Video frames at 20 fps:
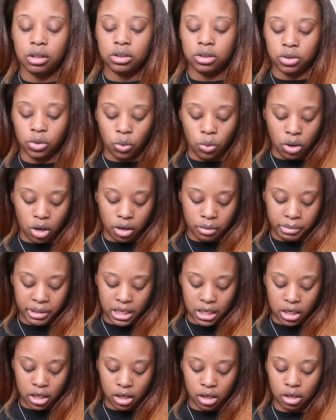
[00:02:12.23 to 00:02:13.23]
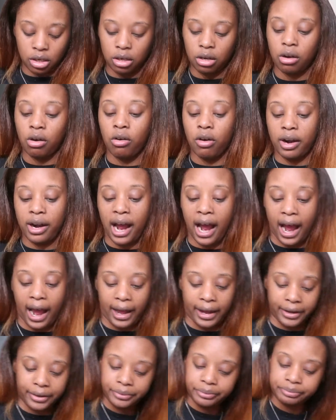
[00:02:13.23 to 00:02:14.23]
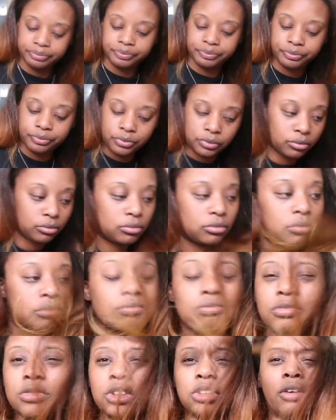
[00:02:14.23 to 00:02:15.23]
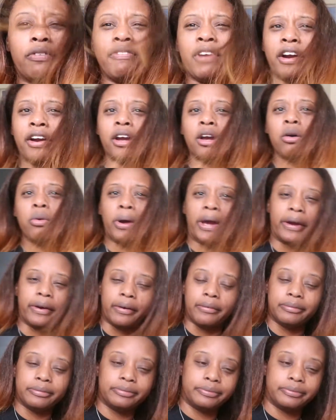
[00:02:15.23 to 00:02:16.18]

The warm heat and hot. It's very cool.